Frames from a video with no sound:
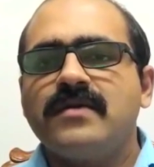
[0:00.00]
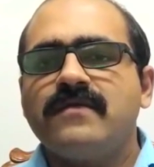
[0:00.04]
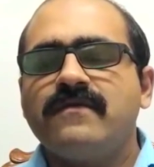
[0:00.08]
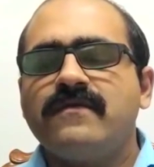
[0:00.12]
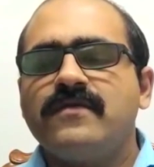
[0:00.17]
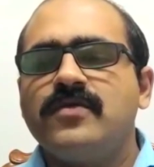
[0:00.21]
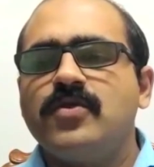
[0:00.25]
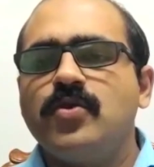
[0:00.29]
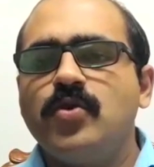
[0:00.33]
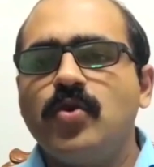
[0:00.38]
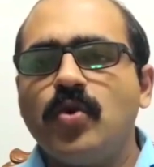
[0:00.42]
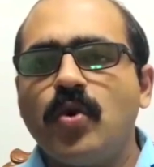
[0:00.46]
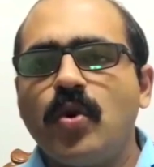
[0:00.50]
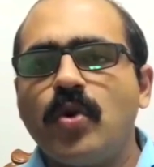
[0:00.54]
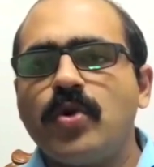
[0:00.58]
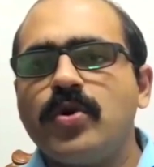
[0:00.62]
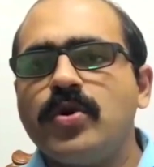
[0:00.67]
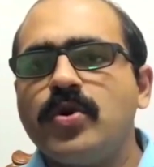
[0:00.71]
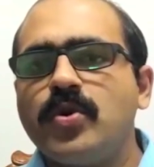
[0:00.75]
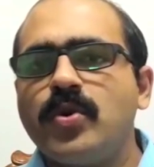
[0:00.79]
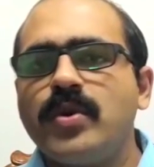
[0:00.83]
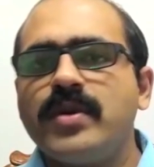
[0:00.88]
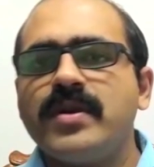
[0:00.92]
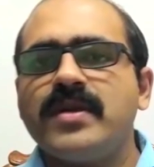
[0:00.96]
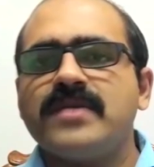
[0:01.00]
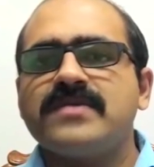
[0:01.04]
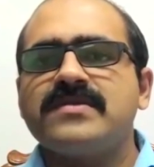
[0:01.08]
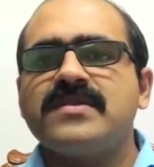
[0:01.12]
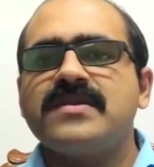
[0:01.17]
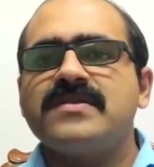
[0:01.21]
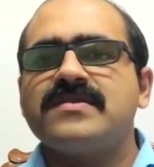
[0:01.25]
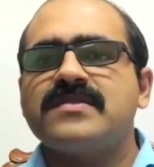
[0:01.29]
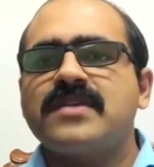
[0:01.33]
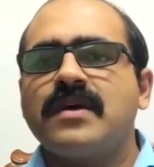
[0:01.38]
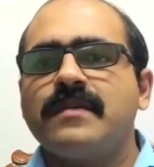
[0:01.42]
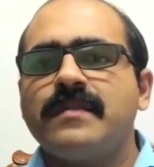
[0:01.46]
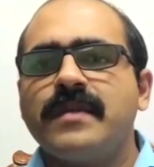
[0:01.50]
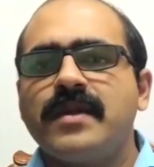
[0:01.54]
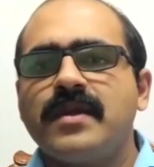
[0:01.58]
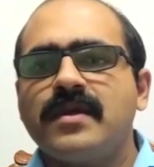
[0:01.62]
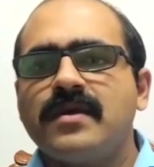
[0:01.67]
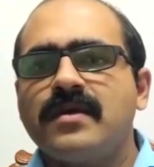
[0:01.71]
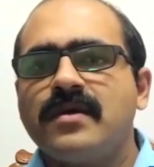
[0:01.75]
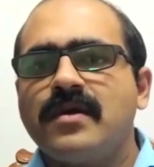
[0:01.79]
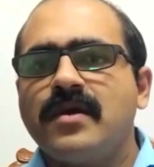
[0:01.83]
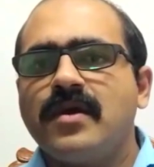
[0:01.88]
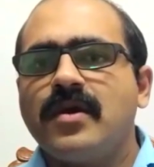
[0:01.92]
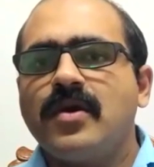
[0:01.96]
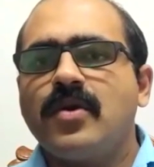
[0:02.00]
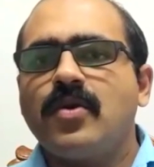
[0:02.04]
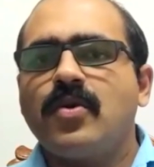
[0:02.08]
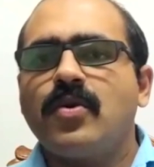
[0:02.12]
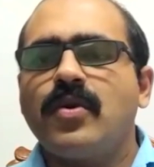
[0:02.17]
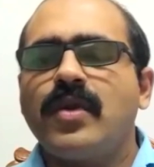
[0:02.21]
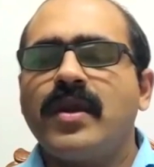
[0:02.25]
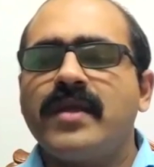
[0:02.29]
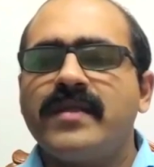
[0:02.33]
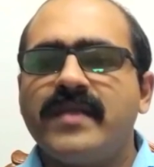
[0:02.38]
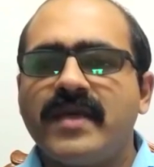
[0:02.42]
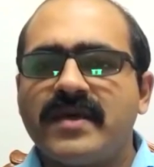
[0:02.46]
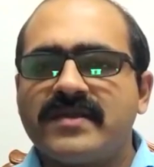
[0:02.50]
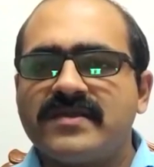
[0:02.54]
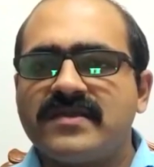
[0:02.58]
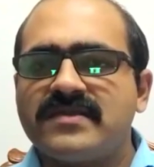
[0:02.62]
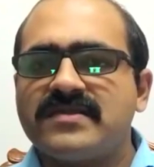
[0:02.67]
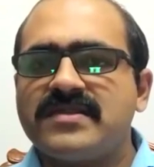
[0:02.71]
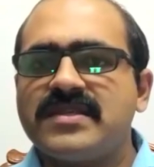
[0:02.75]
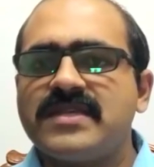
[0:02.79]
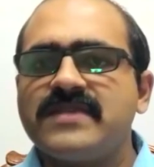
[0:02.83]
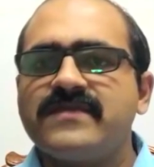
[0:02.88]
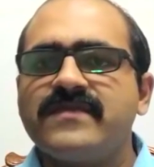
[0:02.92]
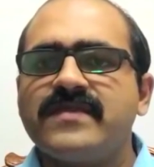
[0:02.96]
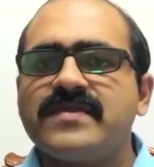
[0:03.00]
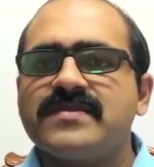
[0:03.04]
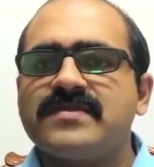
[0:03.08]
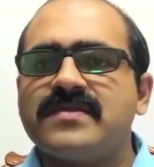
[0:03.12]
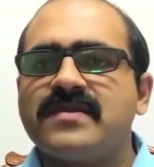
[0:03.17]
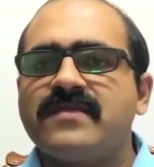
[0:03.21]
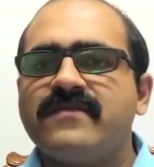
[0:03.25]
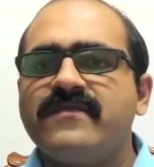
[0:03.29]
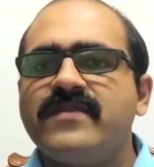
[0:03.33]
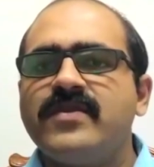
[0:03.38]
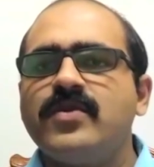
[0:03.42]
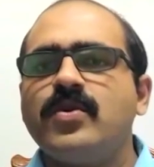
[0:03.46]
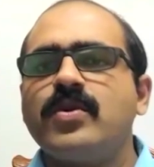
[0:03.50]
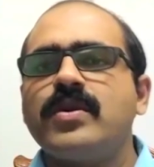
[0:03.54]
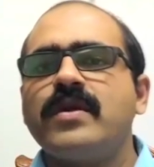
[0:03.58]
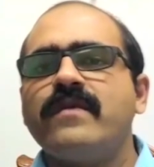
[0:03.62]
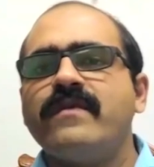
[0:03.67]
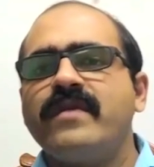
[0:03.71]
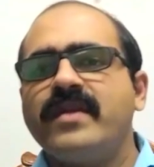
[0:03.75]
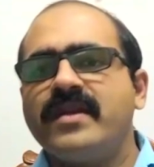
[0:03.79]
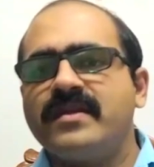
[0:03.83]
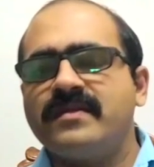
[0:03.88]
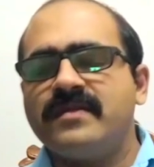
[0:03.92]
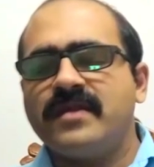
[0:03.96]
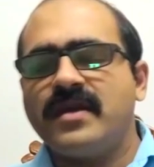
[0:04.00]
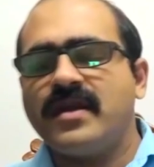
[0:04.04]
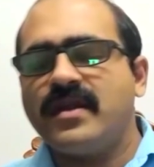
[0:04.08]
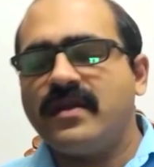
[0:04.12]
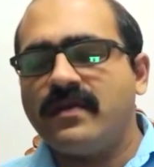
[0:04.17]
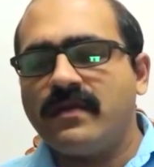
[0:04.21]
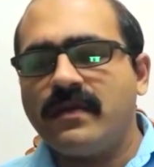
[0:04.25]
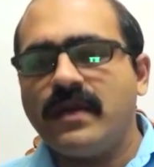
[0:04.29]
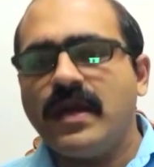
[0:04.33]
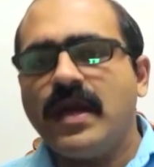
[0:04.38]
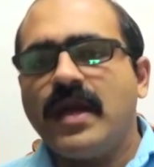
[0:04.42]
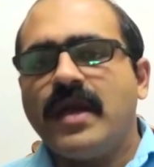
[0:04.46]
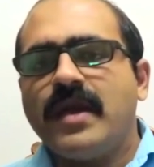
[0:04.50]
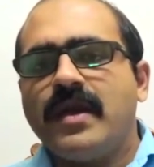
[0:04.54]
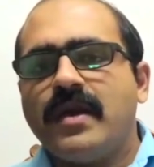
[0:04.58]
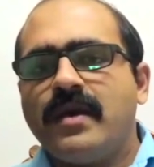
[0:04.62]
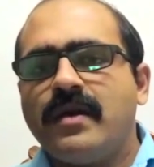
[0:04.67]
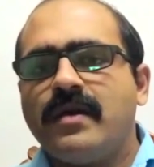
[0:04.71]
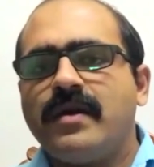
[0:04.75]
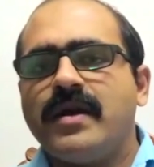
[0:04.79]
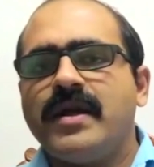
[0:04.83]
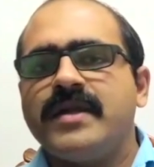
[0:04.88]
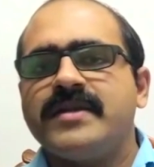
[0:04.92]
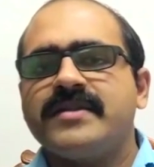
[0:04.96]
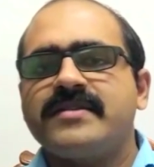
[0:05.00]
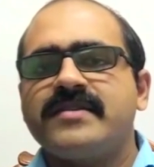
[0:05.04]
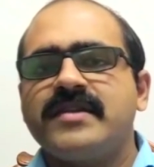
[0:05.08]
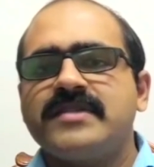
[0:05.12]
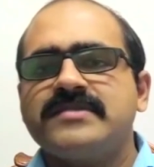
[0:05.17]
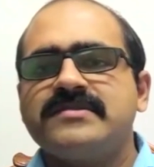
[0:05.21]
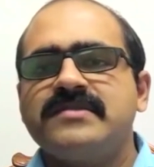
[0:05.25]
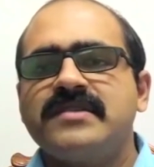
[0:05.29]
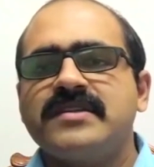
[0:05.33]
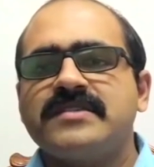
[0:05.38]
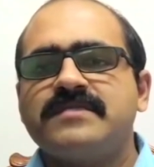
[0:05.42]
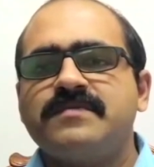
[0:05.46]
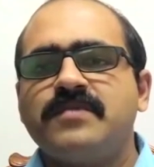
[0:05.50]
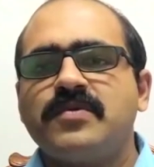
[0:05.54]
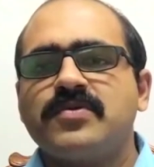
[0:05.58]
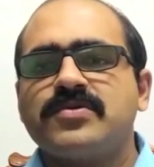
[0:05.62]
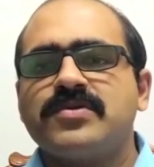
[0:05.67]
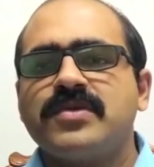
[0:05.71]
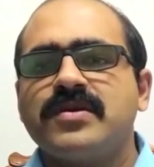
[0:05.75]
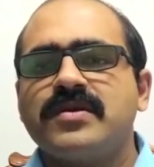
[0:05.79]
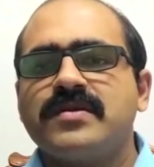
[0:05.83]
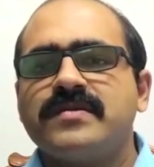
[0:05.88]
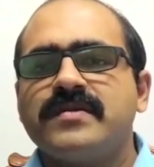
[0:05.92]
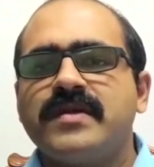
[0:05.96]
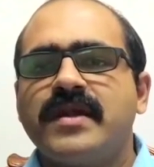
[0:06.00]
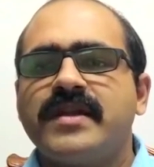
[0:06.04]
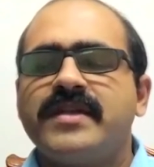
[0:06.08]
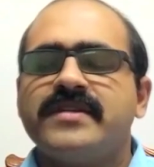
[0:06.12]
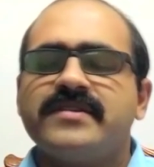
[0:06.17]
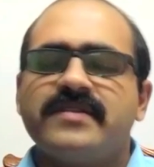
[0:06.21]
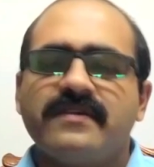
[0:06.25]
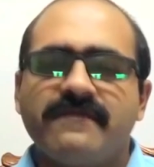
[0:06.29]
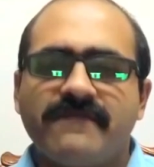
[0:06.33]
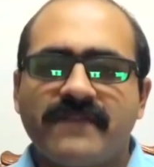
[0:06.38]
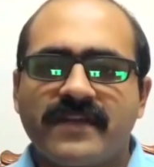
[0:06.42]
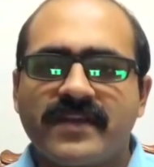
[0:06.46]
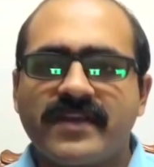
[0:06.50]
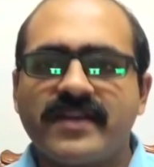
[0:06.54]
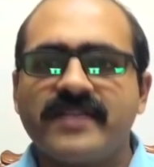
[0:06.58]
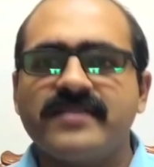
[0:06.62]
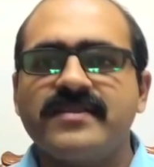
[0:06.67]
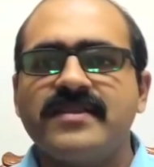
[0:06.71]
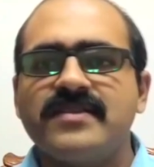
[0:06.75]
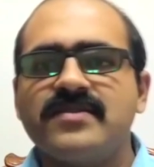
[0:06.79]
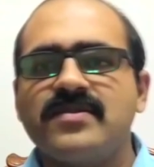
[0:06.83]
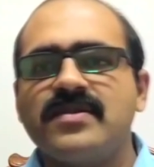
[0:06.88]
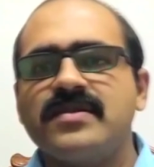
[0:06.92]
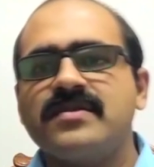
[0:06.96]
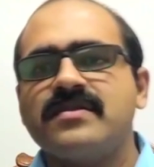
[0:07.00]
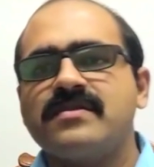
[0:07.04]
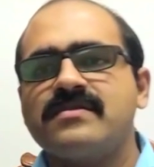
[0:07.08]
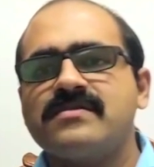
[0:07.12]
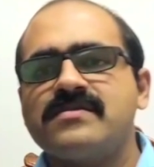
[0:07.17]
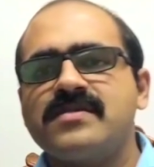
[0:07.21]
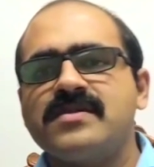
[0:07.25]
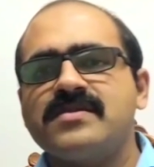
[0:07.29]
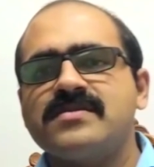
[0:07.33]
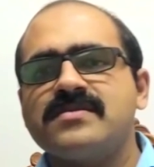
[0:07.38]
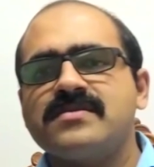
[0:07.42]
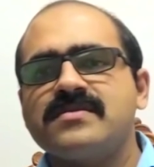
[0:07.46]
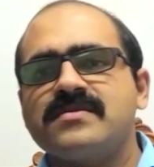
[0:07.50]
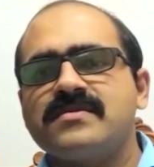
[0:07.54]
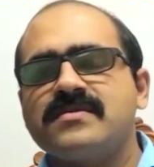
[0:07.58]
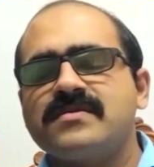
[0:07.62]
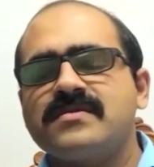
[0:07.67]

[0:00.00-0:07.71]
No new industry is coming, only the existing ones. We don't have an international exposure that is affecting these industries.